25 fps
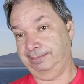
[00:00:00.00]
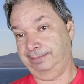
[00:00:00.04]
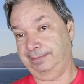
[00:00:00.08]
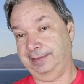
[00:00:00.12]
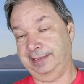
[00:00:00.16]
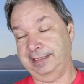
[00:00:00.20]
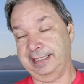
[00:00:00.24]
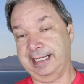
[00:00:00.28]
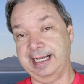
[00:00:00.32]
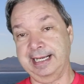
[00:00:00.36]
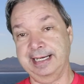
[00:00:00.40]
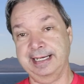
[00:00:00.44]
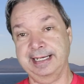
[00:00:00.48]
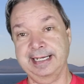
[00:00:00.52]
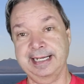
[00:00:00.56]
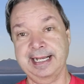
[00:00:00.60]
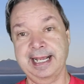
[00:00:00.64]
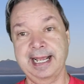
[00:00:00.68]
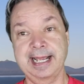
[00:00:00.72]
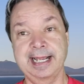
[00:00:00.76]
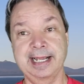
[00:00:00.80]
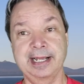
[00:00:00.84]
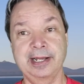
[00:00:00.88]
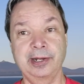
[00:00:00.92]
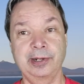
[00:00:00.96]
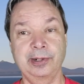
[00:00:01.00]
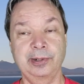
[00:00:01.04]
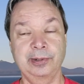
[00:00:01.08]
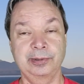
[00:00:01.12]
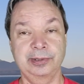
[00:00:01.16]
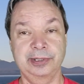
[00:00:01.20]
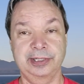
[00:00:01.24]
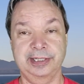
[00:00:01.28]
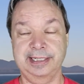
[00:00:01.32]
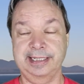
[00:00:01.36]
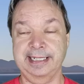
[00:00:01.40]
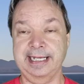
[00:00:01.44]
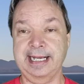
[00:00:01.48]
San Diego,
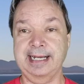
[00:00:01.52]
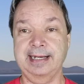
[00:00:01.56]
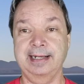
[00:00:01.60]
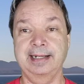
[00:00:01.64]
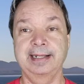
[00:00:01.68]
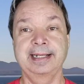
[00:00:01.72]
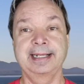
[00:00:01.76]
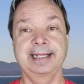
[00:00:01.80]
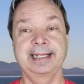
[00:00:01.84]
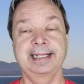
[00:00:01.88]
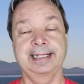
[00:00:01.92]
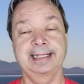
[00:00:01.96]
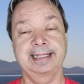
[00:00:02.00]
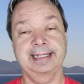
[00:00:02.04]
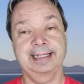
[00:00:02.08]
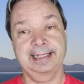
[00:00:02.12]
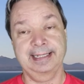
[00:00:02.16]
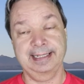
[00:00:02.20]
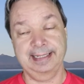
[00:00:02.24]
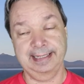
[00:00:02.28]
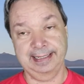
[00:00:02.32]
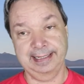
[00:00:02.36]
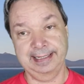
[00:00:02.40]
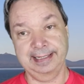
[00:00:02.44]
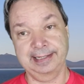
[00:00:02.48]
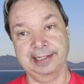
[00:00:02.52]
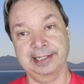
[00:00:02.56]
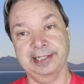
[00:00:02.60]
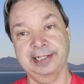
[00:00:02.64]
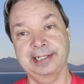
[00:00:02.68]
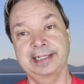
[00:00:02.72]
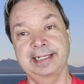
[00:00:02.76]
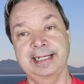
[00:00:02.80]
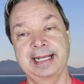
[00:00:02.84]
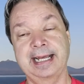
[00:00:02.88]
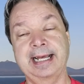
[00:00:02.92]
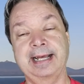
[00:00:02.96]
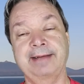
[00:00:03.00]
Seattle, you're
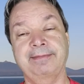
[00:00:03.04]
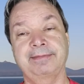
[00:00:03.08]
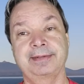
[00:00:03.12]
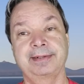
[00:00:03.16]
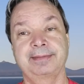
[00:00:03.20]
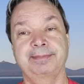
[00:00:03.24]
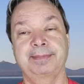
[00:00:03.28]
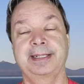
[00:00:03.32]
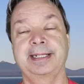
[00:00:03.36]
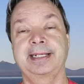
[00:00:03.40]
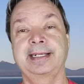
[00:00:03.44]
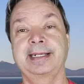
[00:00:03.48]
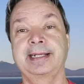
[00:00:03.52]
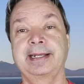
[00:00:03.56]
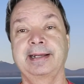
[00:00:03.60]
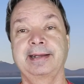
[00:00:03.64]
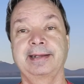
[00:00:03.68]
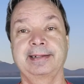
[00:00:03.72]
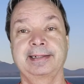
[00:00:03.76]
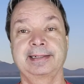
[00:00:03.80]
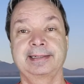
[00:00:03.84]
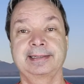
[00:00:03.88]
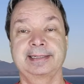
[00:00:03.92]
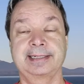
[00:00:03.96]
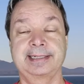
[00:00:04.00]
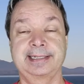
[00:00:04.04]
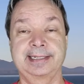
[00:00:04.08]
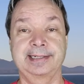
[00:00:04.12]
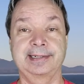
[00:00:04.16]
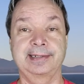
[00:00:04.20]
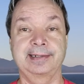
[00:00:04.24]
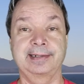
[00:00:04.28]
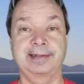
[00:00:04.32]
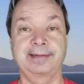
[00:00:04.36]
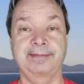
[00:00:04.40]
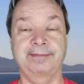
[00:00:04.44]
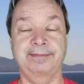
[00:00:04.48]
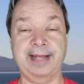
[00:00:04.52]
going to have to be
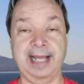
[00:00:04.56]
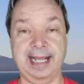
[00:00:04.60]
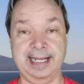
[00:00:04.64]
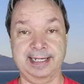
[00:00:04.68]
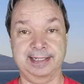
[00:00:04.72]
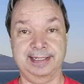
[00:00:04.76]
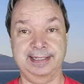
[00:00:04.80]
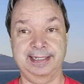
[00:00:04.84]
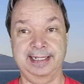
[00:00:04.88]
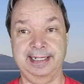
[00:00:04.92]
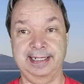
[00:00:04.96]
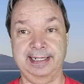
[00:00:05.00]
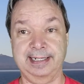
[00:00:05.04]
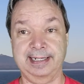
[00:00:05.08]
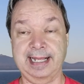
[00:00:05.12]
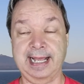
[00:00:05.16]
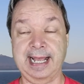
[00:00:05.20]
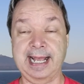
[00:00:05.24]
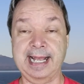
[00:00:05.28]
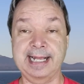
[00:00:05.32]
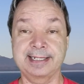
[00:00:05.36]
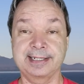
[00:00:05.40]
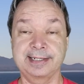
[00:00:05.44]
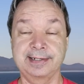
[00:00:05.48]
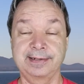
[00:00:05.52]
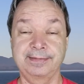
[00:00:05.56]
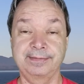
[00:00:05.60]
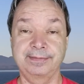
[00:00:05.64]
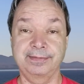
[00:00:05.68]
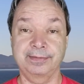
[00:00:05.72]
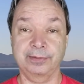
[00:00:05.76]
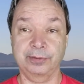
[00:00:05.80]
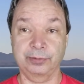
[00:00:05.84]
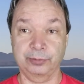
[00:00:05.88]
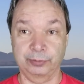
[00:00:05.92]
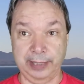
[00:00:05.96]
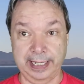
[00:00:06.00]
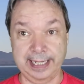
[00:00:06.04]
still vaccinated as of
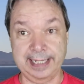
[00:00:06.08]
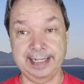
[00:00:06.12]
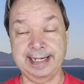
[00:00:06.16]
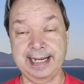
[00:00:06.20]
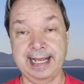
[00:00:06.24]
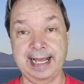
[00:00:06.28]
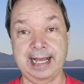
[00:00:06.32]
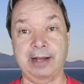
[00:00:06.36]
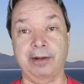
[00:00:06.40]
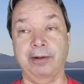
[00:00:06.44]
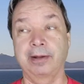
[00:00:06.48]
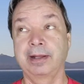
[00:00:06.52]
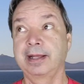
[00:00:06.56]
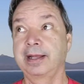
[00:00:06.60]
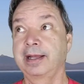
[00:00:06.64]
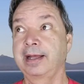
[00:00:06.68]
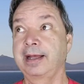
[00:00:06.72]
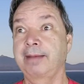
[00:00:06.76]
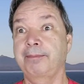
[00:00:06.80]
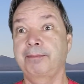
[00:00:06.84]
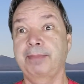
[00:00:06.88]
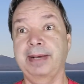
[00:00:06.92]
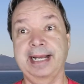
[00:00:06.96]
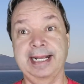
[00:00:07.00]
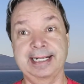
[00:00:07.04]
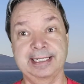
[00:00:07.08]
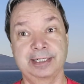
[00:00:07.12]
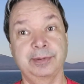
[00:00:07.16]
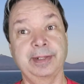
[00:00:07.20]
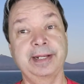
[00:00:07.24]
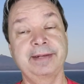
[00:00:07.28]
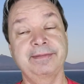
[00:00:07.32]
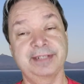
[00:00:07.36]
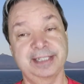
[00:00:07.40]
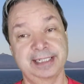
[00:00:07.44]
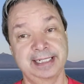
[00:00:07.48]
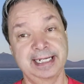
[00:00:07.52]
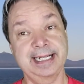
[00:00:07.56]
right now. But as
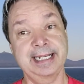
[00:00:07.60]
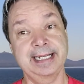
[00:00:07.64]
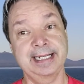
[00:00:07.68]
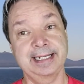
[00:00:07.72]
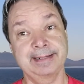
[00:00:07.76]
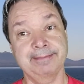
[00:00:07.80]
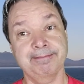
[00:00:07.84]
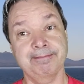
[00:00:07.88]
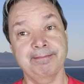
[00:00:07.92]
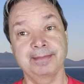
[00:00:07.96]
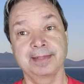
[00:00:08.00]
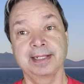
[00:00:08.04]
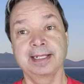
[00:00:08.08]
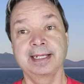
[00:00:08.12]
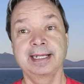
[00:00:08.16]
we've seen